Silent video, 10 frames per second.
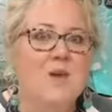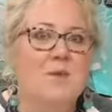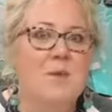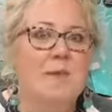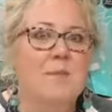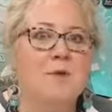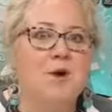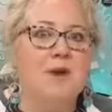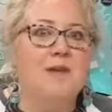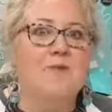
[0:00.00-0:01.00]

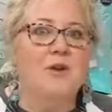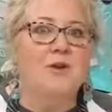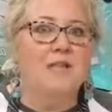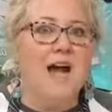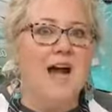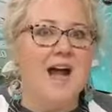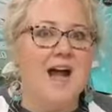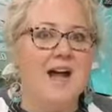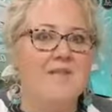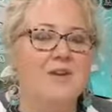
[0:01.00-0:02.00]
remember if you're live,